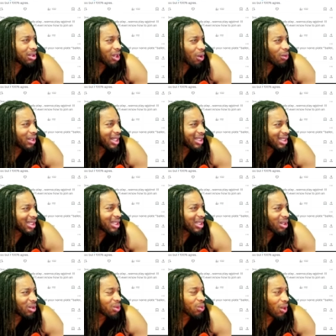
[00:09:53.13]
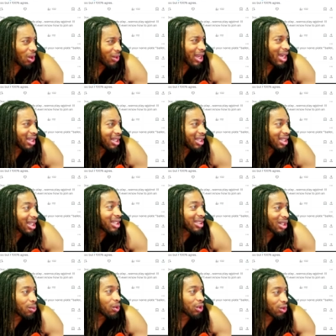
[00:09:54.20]
So only exist in no squad. Okay, I get that because
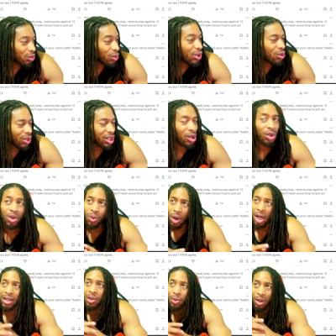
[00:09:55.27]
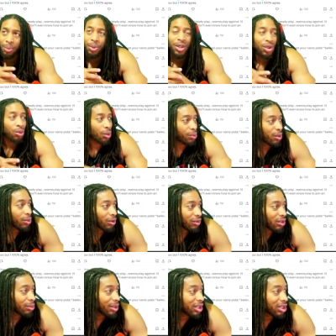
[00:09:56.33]
they want to, when you're in no squads, they want to put you with people of
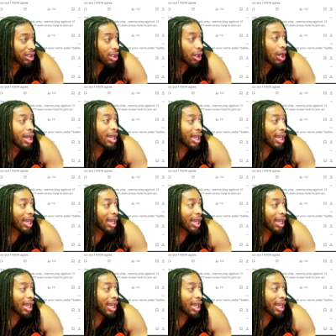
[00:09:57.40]
similar skill.